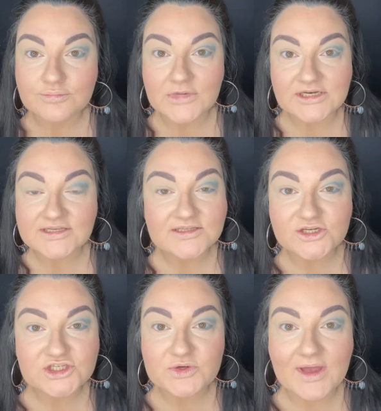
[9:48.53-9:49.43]
It doesn't
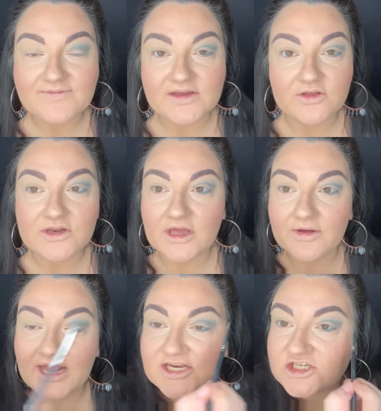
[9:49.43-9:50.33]
look too heavy on the lower
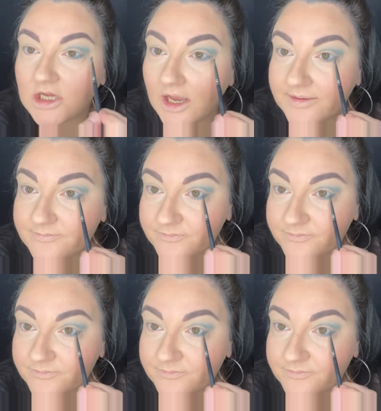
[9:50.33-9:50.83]
lash line.